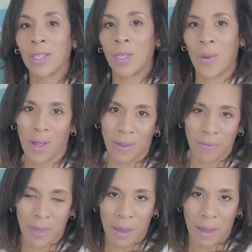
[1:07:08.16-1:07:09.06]
to all
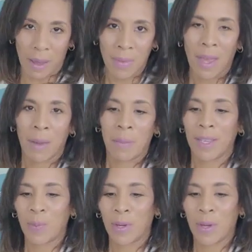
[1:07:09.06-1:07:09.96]
of them,
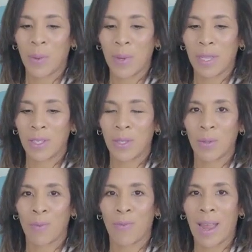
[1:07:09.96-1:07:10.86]
because we're going
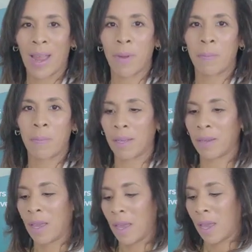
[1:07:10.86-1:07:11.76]
to wrap up
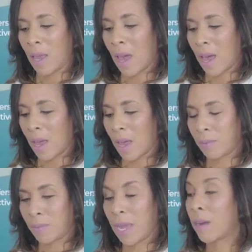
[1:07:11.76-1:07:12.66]
and
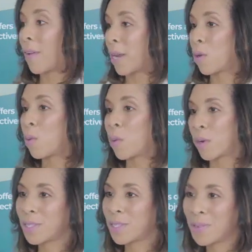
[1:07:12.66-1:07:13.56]
hear final
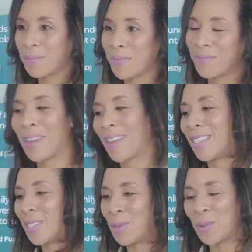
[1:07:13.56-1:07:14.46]
words from my
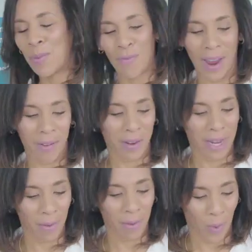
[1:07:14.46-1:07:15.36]
two
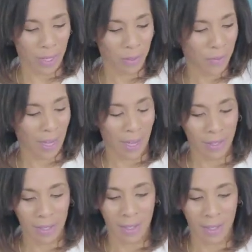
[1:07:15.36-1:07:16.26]
very wonderful
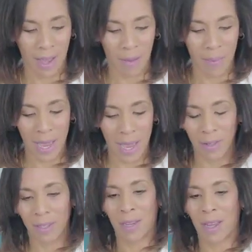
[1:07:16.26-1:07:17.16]
guests,
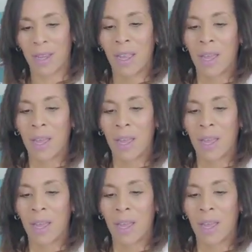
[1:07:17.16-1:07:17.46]
panelists today.